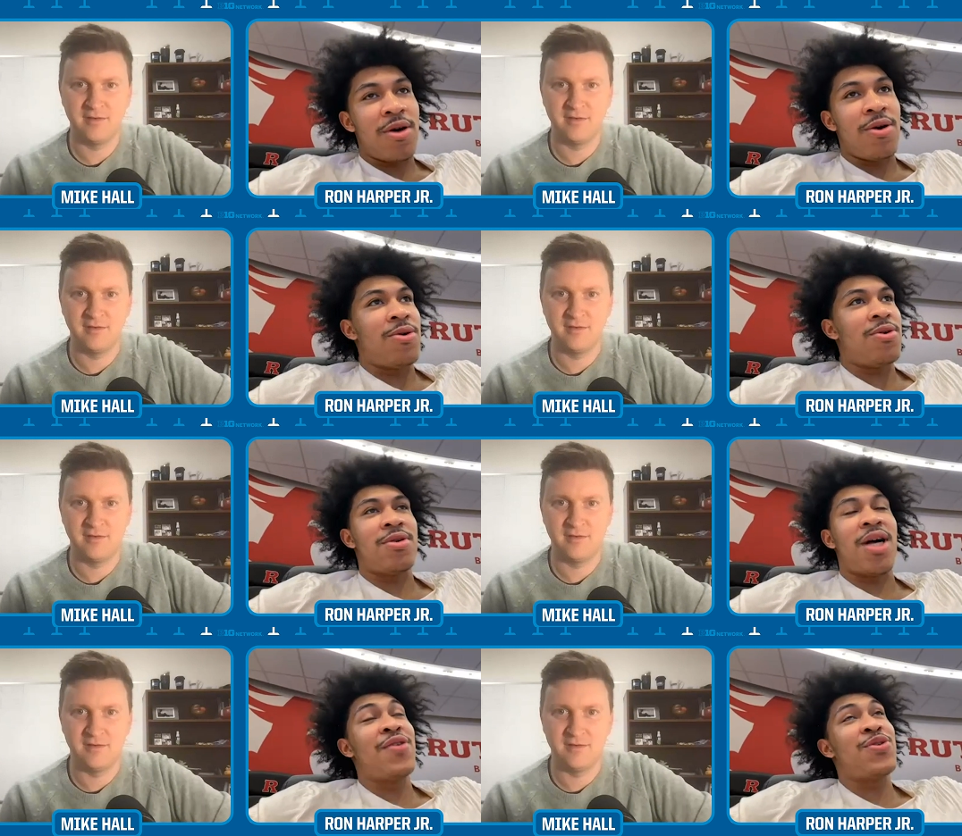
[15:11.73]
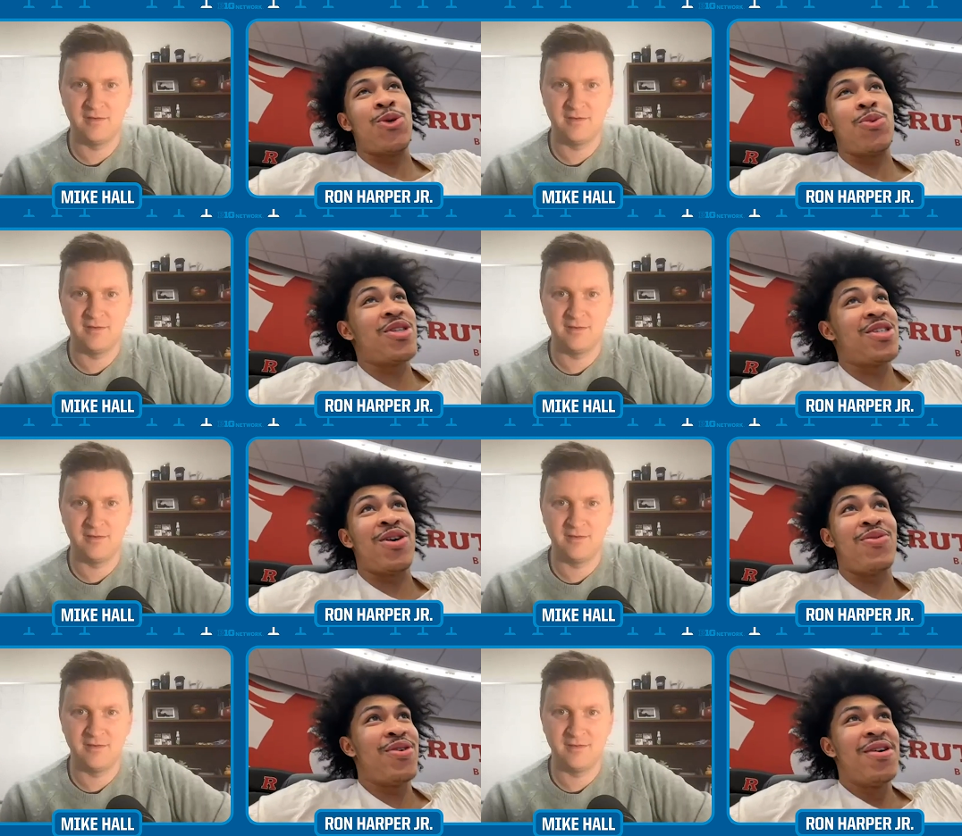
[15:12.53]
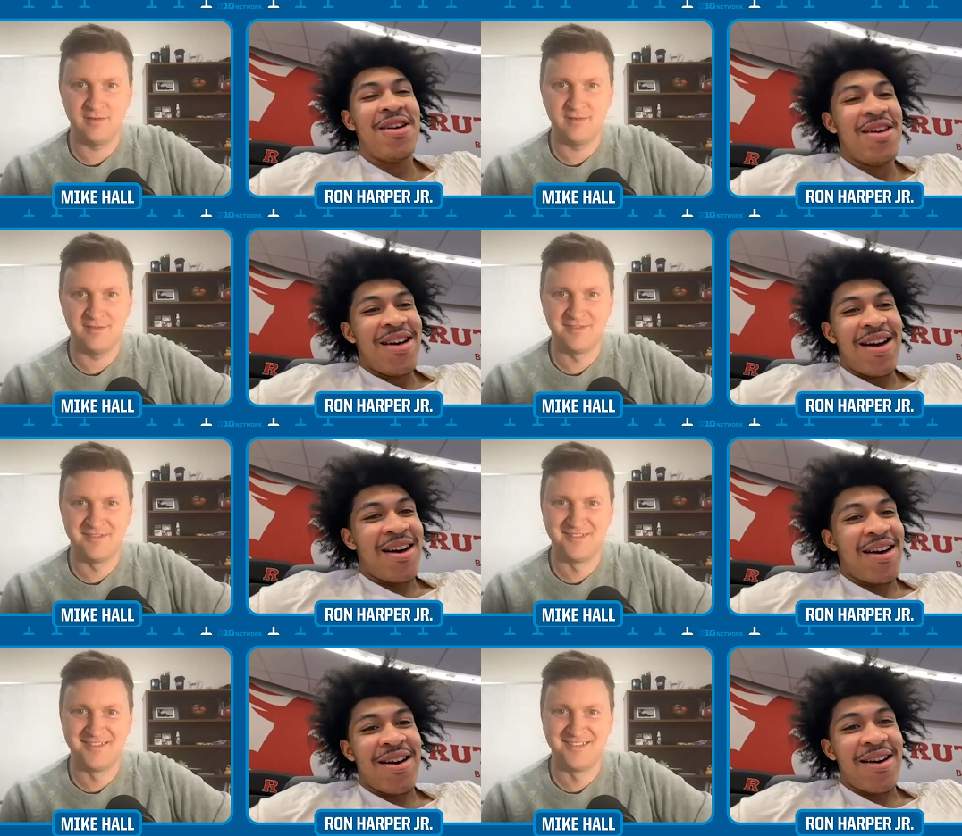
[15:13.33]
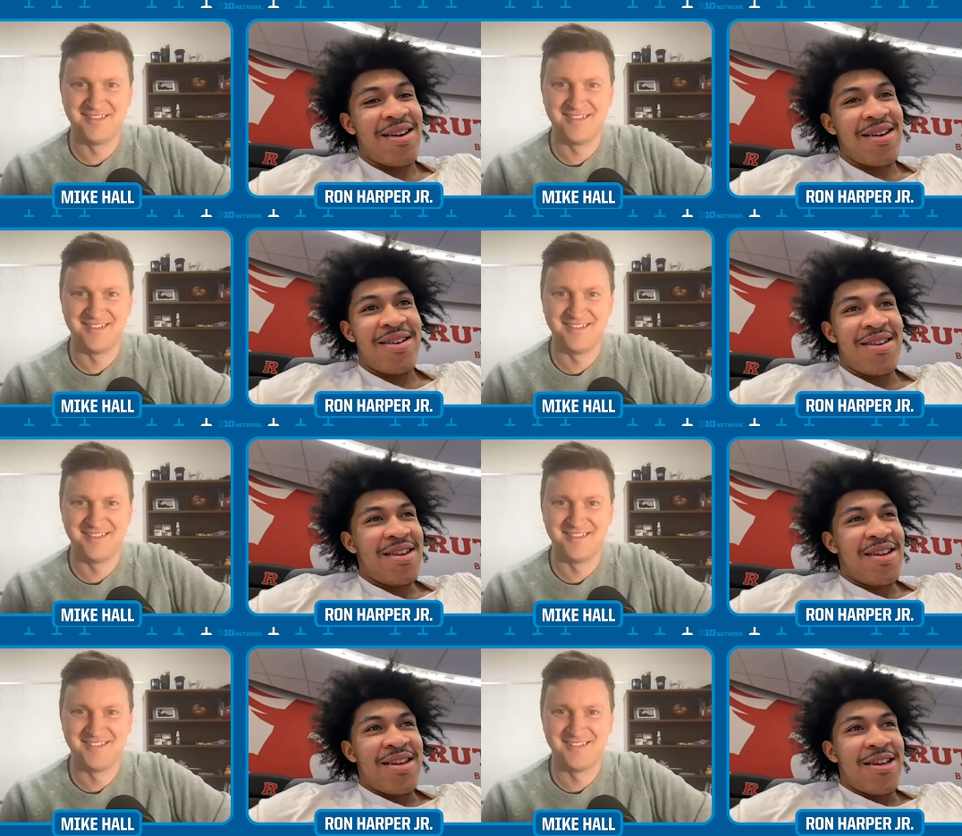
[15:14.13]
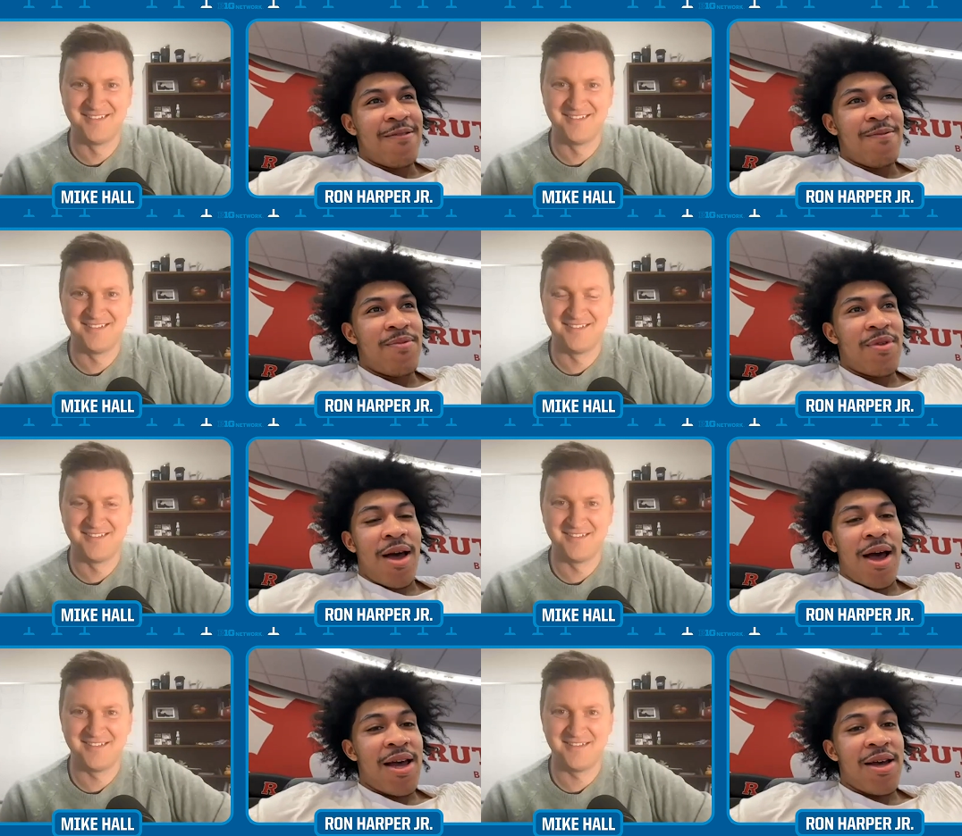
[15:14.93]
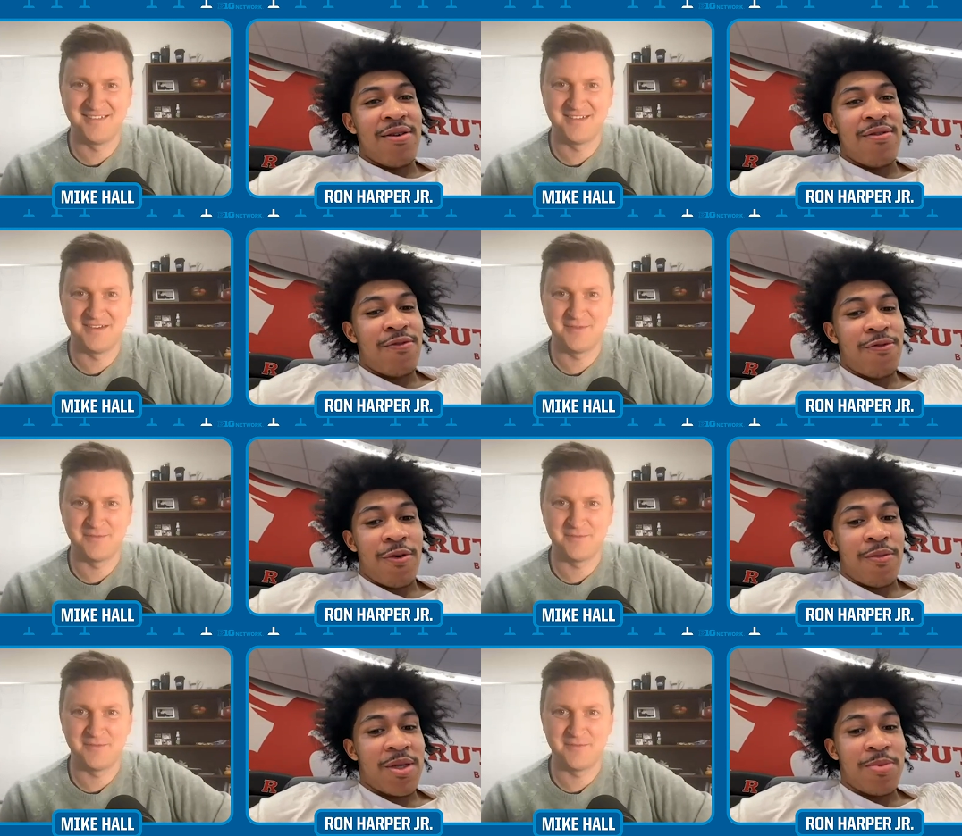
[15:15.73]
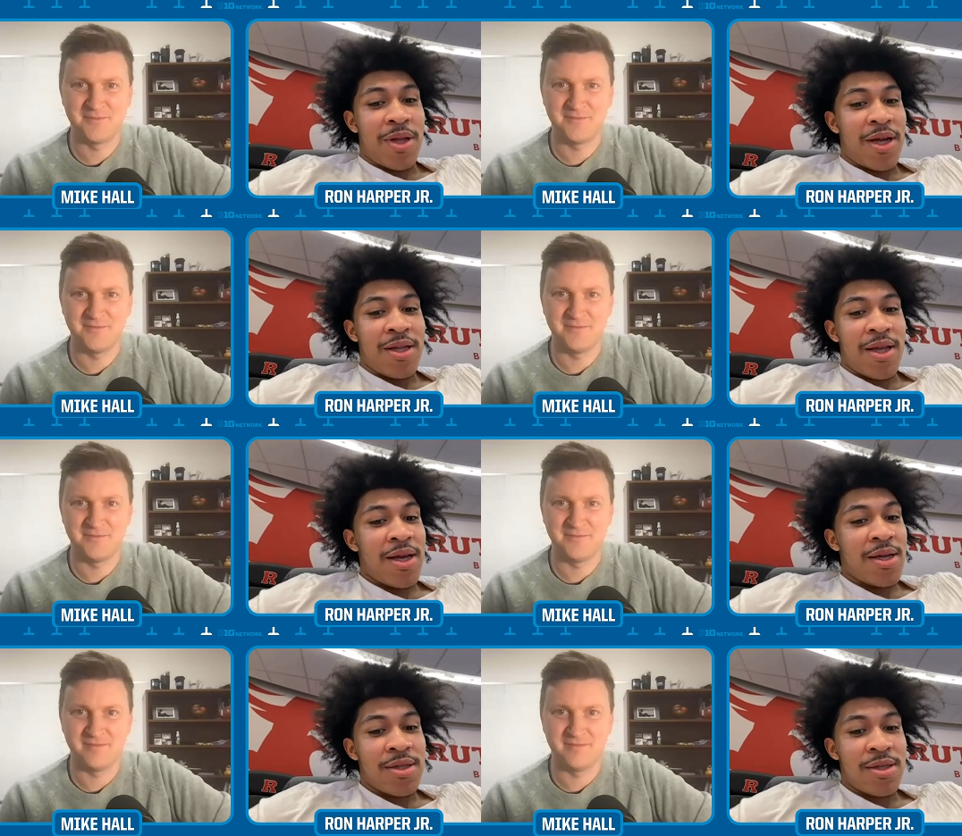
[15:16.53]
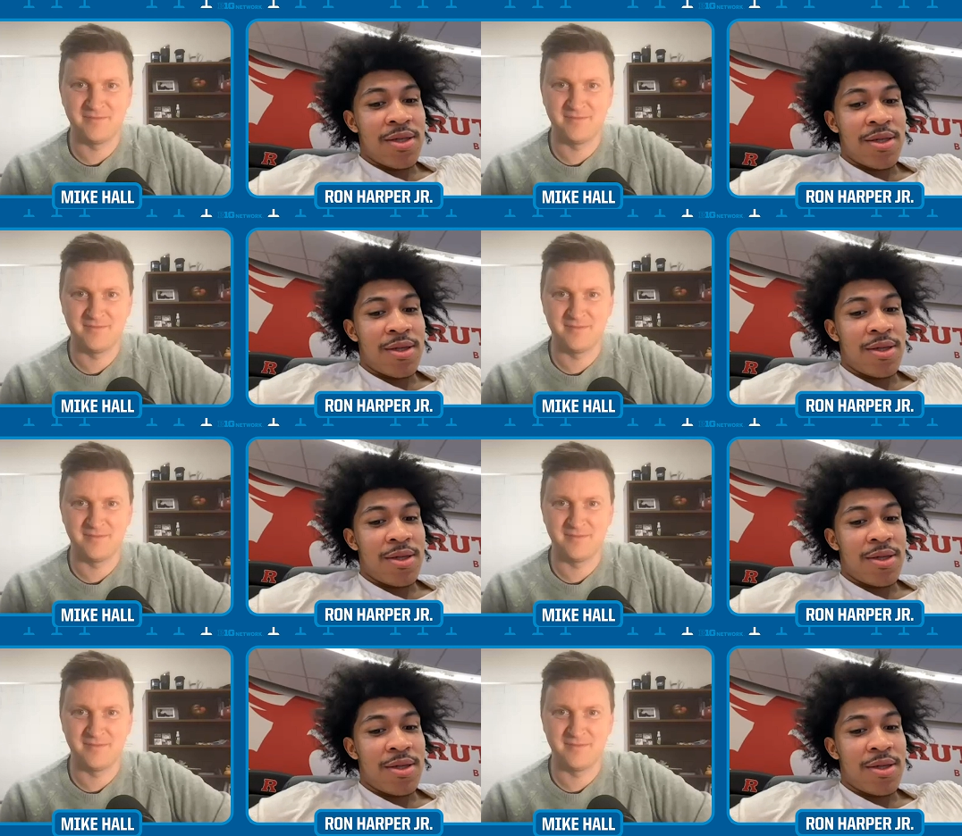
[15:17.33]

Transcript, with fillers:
Speaker 1: Oh, I have so much stuff. Uh, I have from his playing days.